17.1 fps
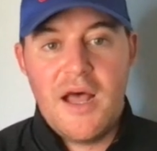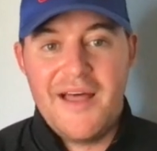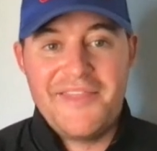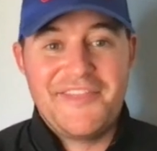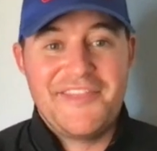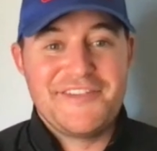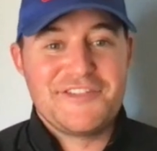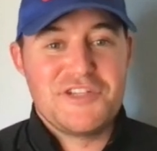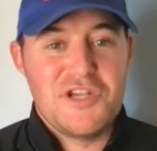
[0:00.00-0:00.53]

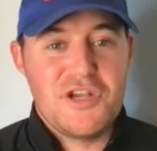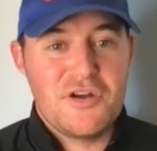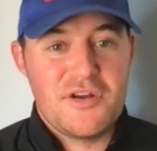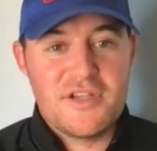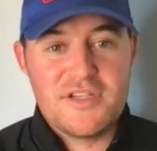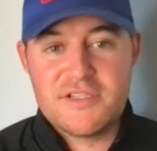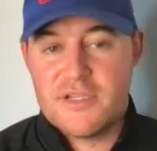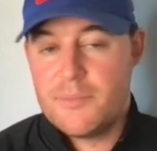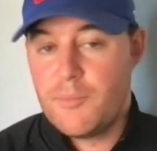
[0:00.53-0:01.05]
This year,
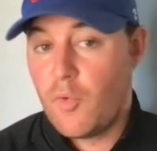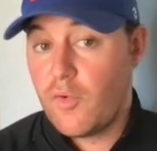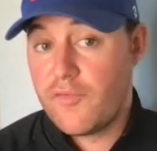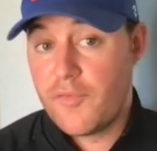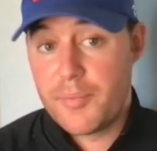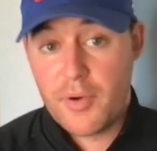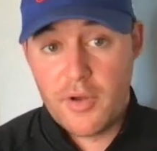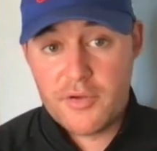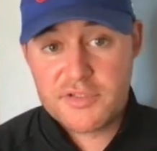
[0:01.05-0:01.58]
he's in more of
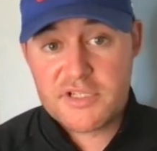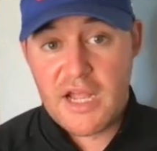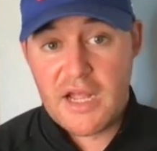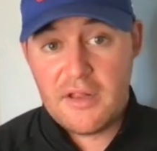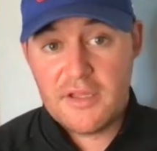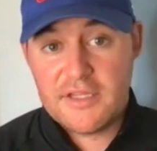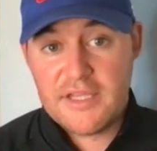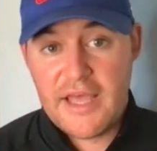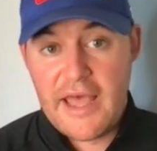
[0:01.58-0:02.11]
a
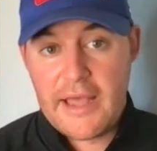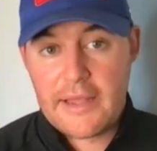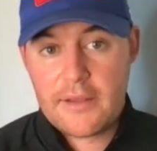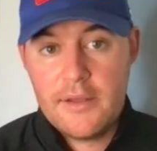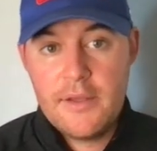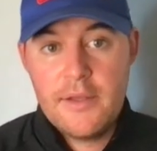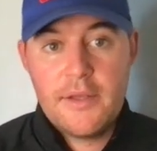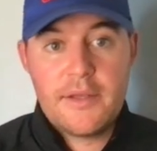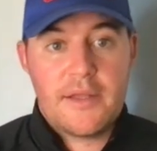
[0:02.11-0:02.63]
pro-style attack.
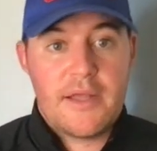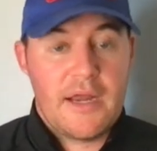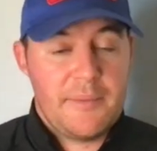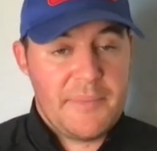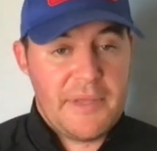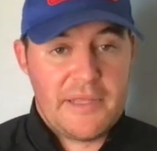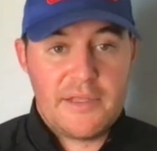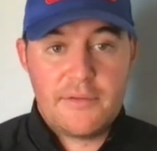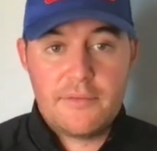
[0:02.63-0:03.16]
Got
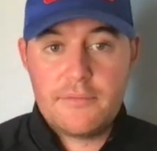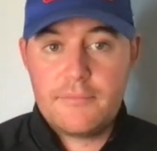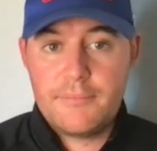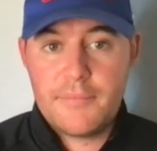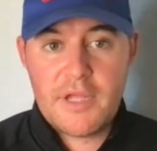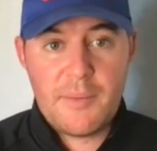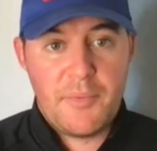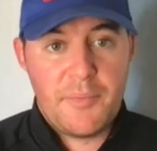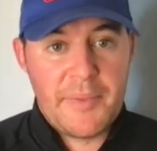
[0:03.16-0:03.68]
a
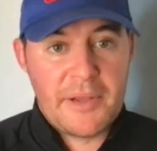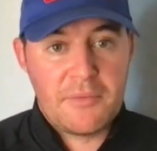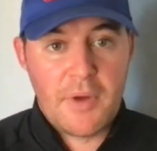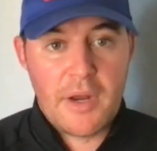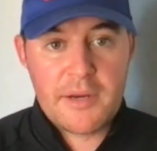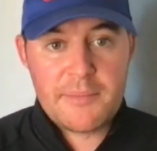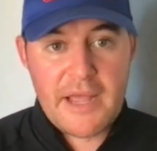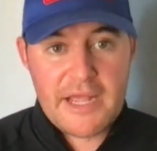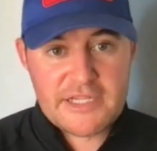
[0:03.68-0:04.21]
couple big
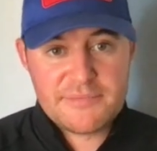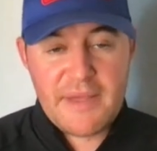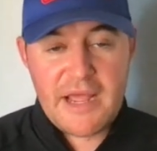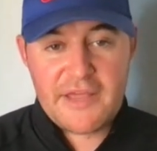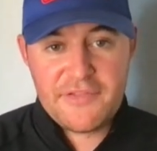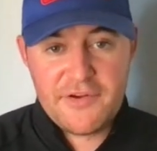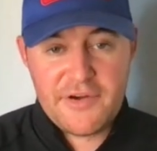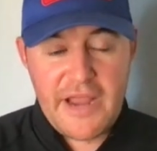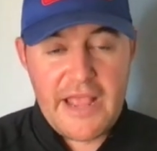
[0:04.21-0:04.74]
running backs
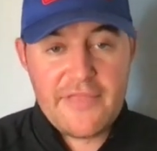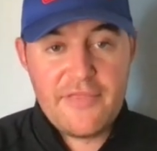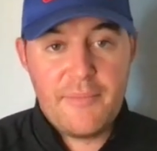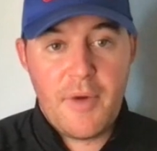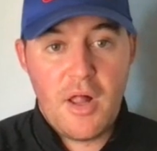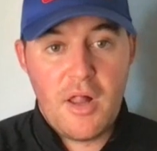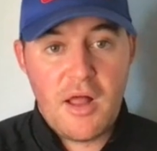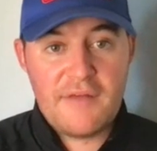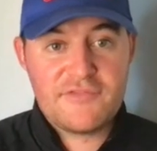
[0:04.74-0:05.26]
back there to hand the
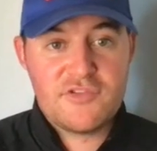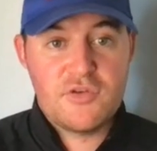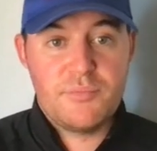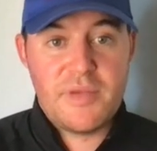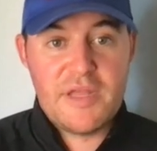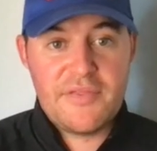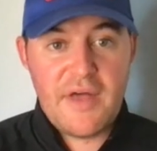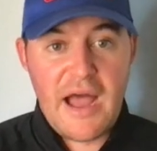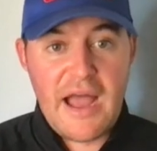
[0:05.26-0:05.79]
ball off to,
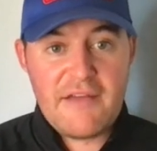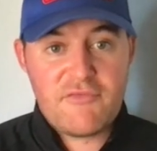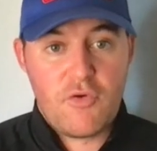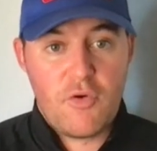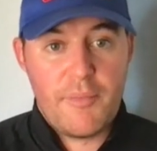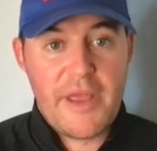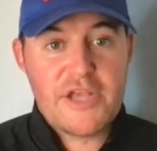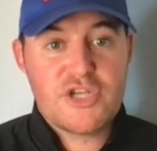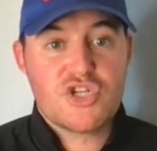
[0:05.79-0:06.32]
be in the I
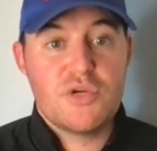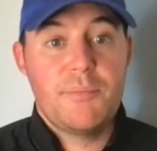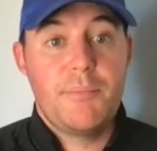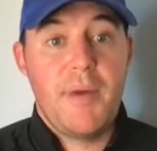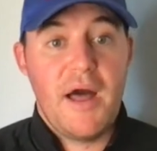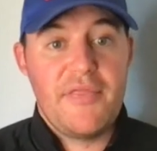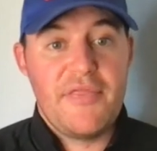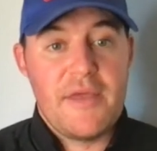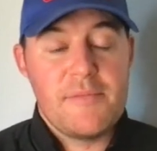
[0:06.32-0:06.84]
formation,
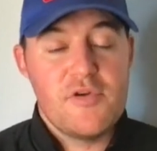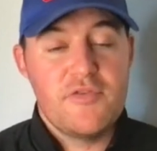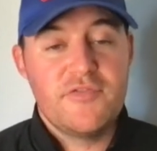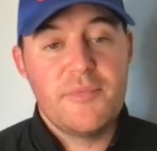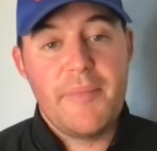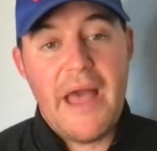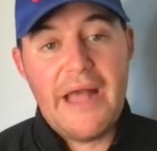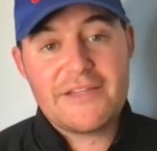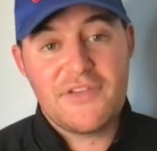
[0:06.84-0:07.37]
but they moved
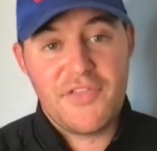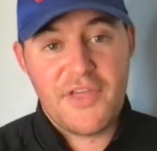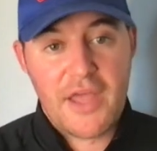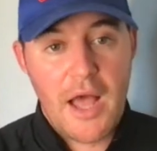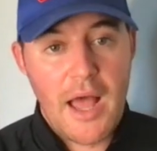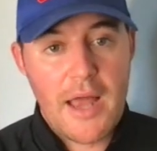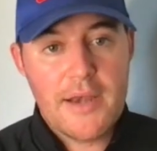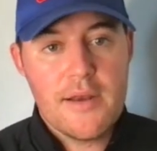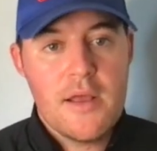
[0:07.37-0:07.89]
him back to the
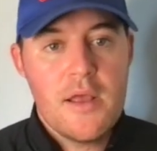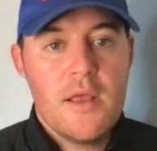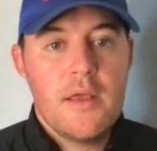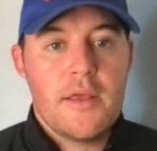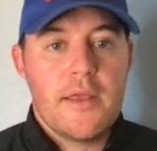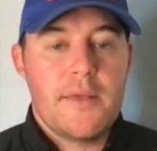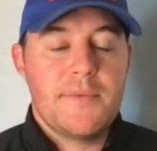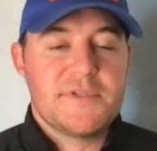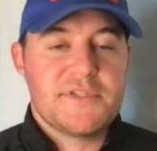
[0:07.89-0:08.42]
gun.
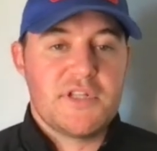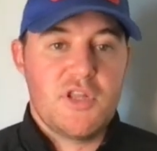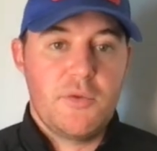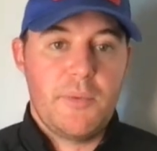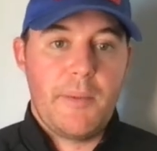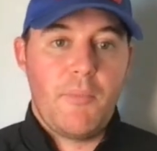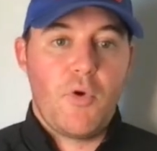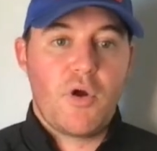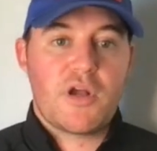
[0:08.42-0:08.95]
He was a little
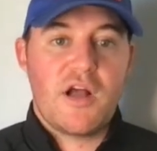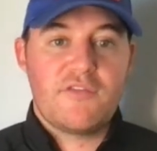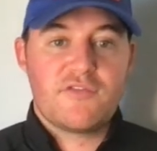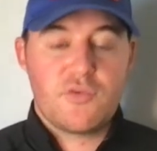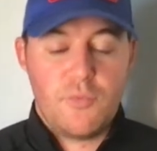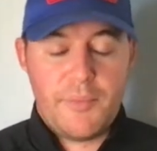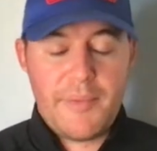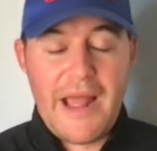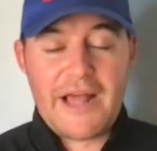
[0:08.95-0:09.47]
bit more
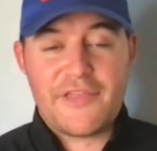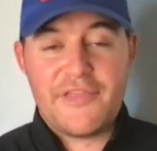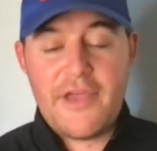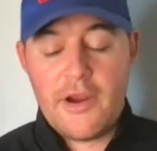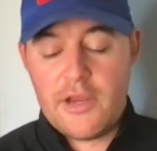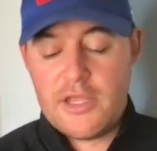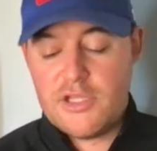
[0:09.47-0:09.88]
comfortable back there.